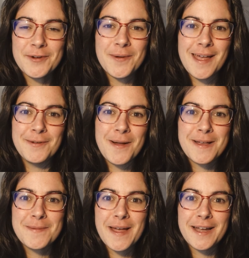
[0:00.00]
and
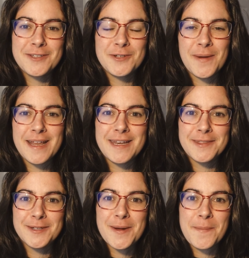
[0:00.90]
welcome back to
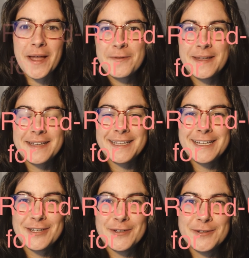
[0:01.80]
another bi-weekly
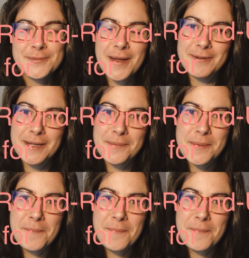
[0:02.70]
news roundup.